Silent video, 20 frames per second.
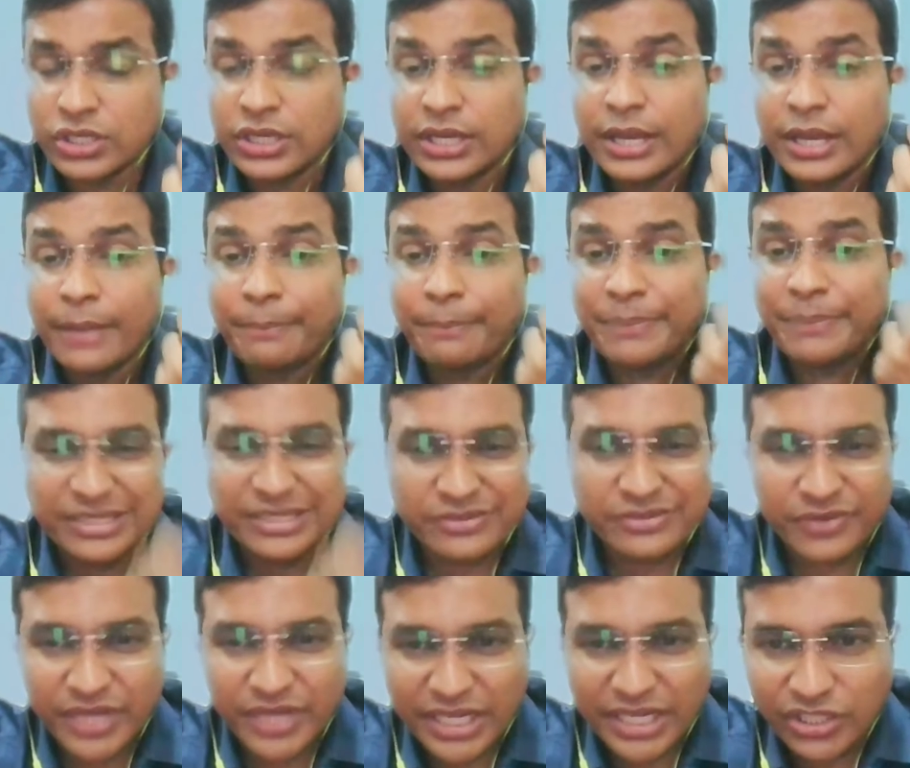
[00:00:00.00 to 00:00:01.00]
please
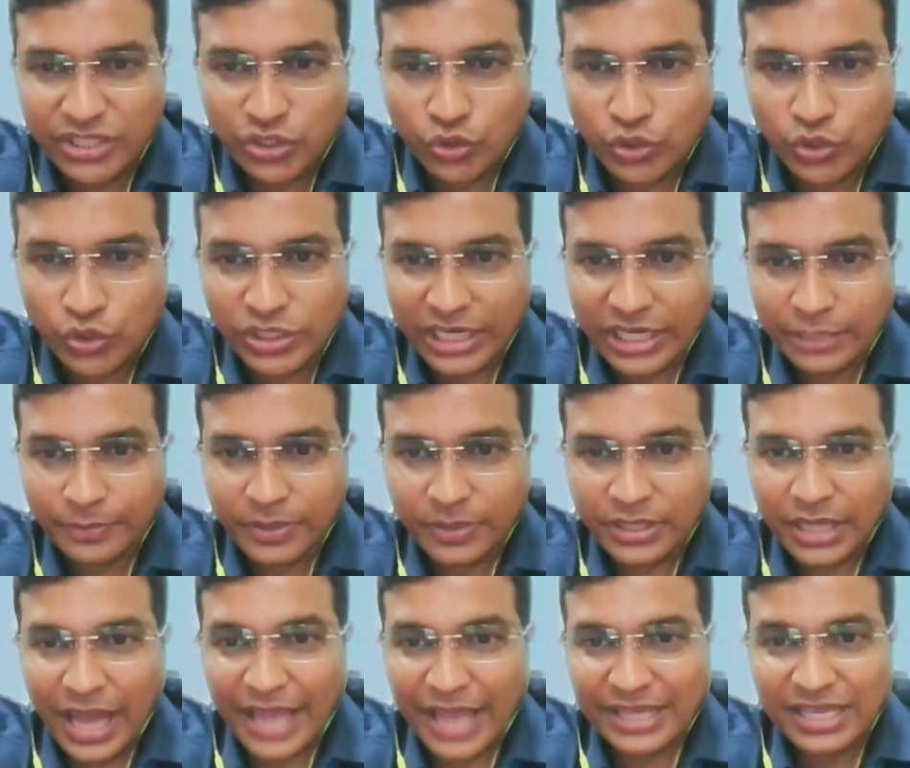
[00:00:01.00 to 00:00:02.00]
read the UDRP.
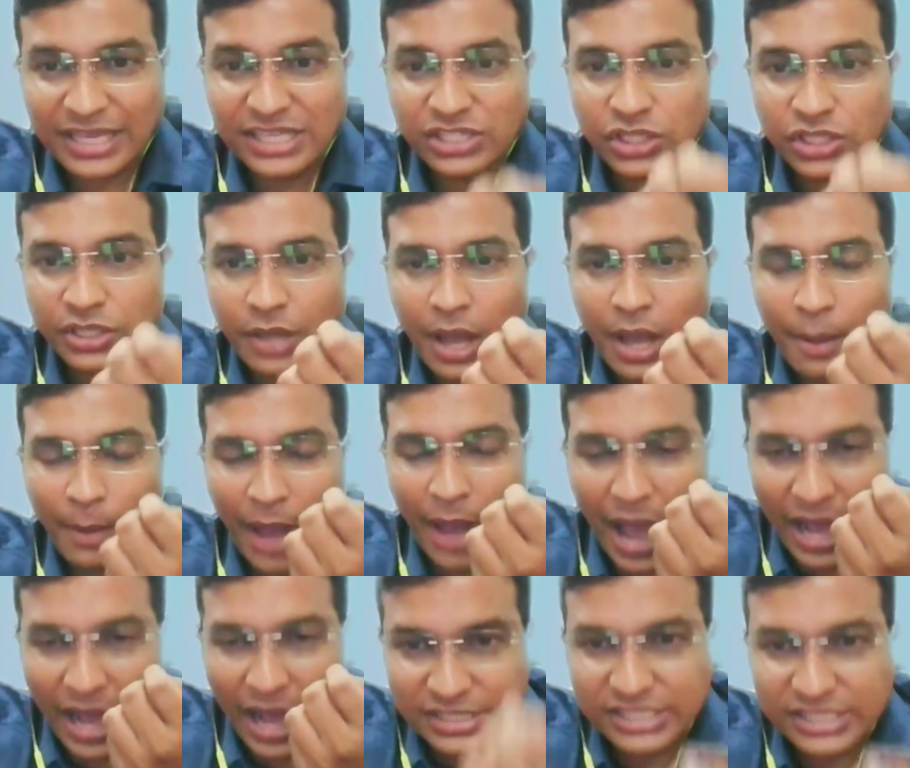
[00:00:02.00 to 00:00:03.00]
I guess the
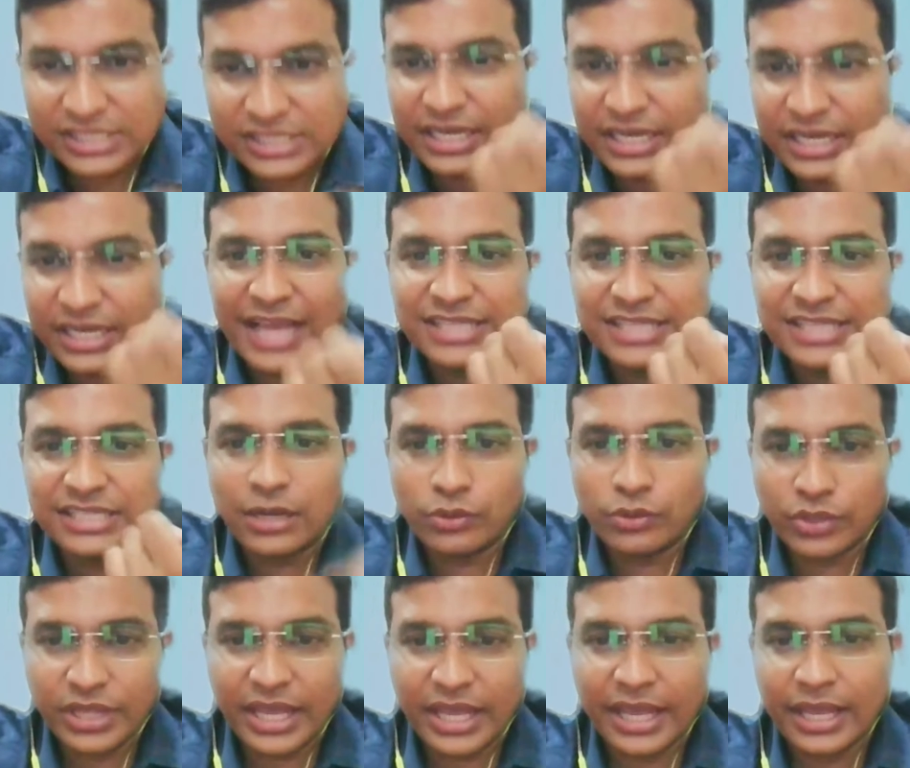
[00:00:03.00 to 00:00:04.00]
answer lies in out
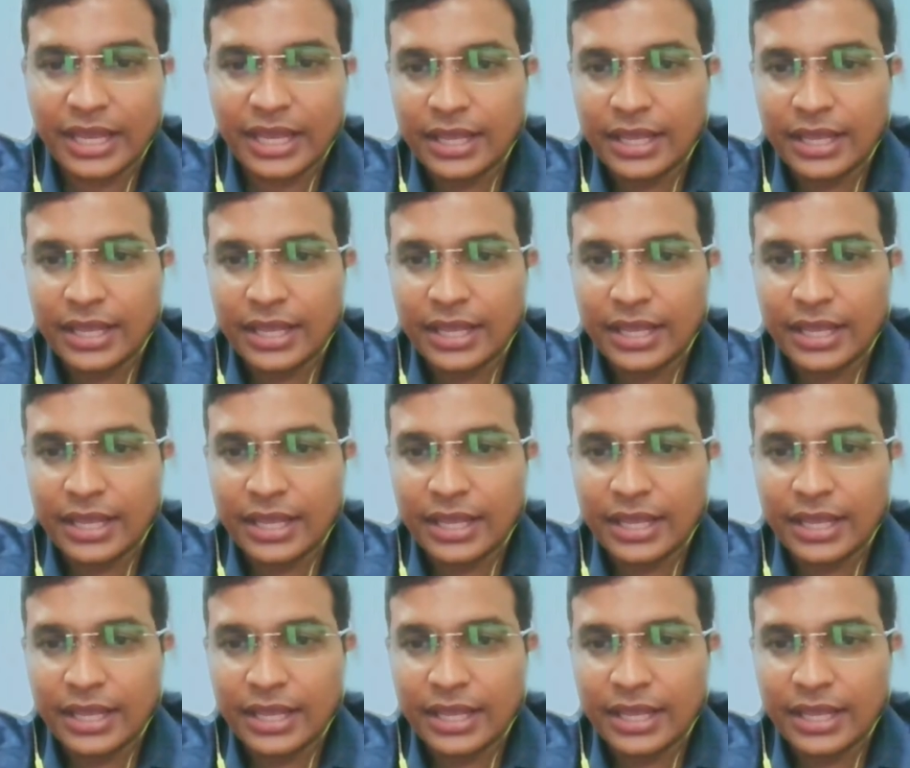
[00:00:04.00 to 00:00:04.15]
there.